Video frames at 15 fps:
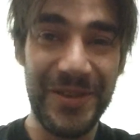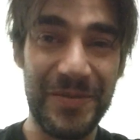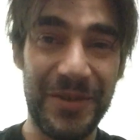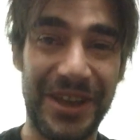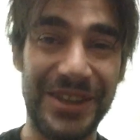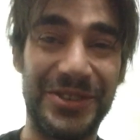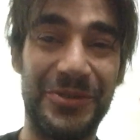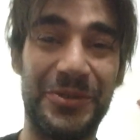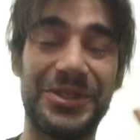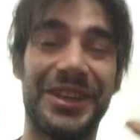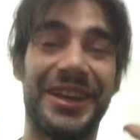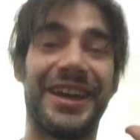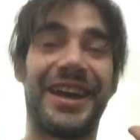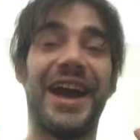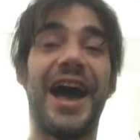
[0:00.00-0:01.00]
Because it was
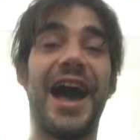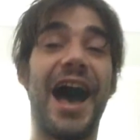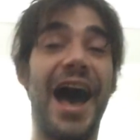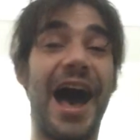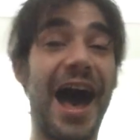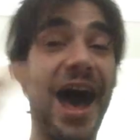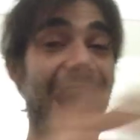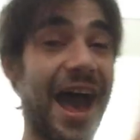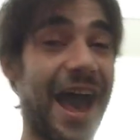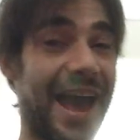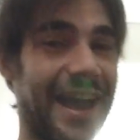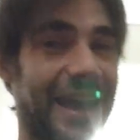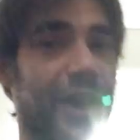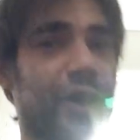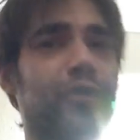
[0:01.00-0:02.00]
like,
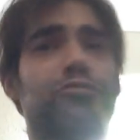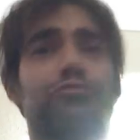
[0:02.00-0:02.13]
hi,